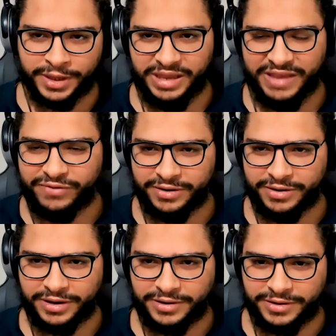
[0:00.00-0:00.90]

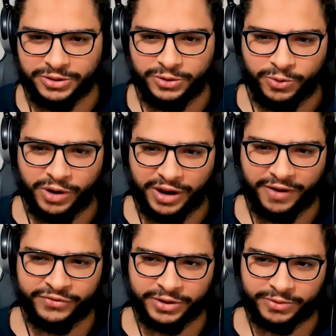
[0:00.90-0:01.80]
Even you,
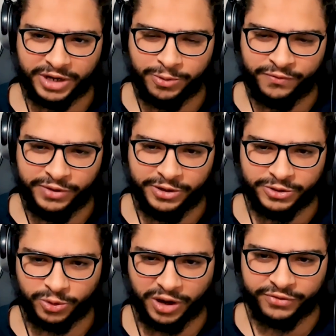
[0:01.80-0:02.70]
after a couple of years
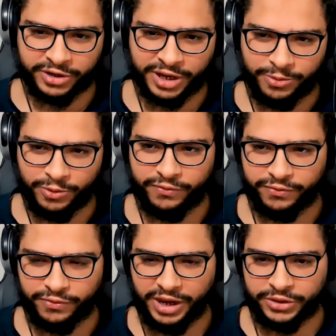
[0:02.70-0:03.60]
or after a couple
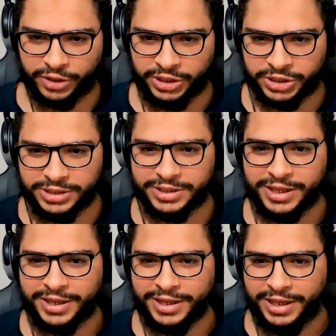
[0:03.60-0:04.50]
of iteration,
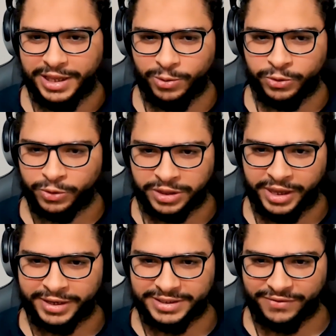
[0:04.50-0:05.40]
you will not
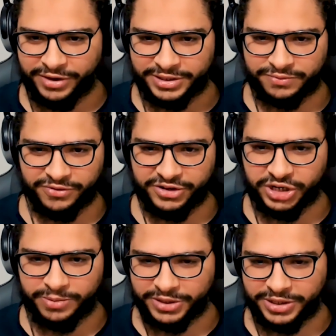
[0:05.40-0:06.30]
like the first
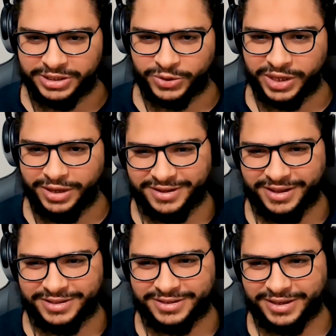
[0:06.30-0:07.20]
version, but it's okay.
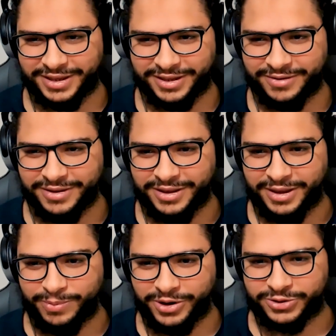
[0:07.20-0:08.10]
It's
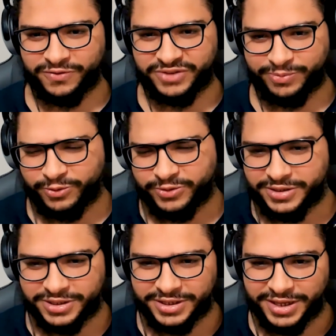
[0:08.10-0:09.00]
part of the
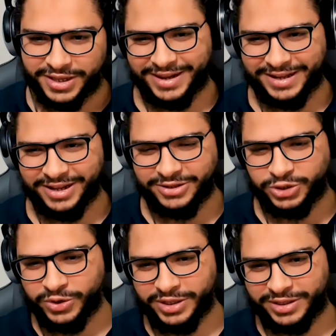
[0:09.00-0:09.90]
process, and enjoy it.